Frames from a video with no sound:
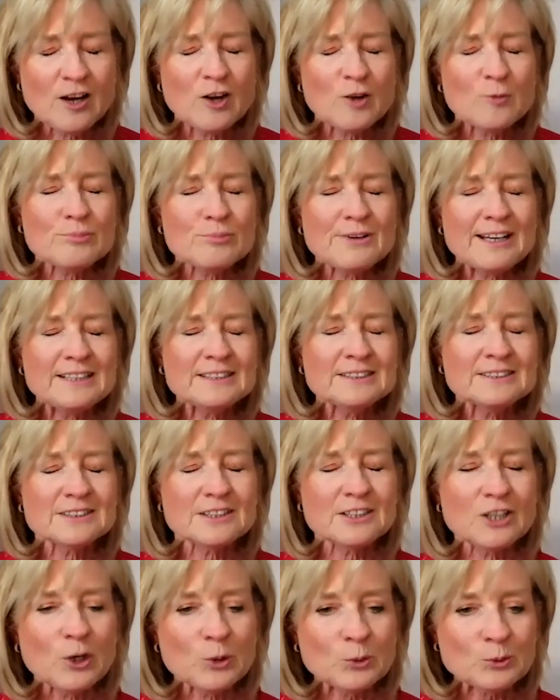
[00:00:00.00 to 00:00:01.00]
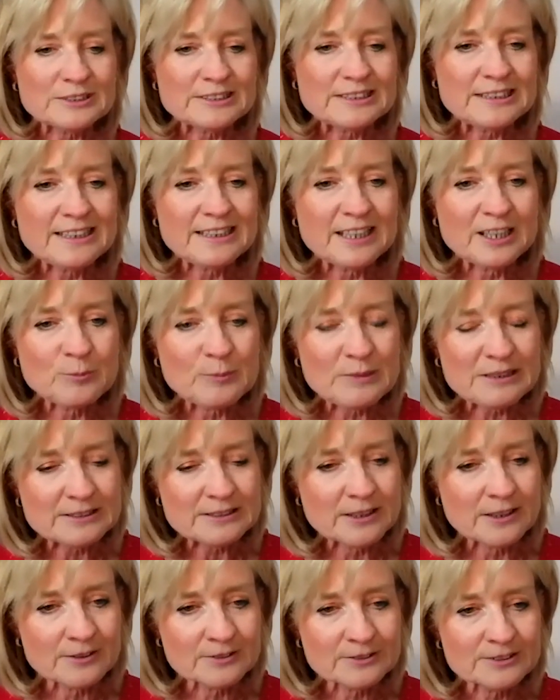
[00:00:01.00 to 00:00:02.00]
our brains are goal-seeking
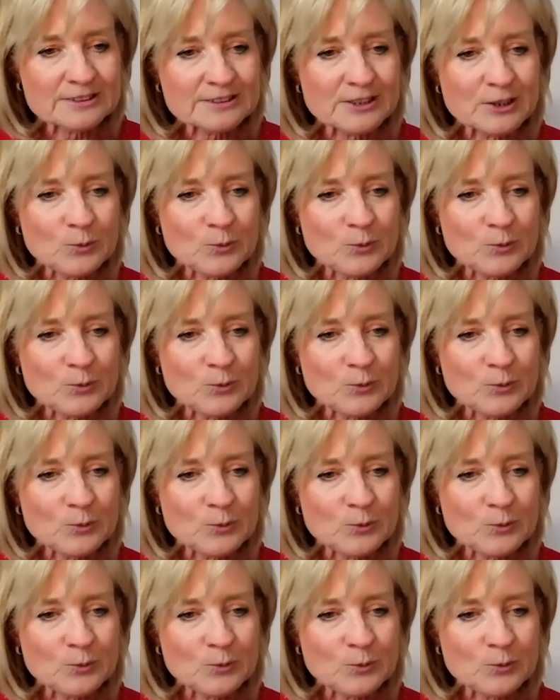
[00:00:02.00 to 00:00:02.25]
missiles.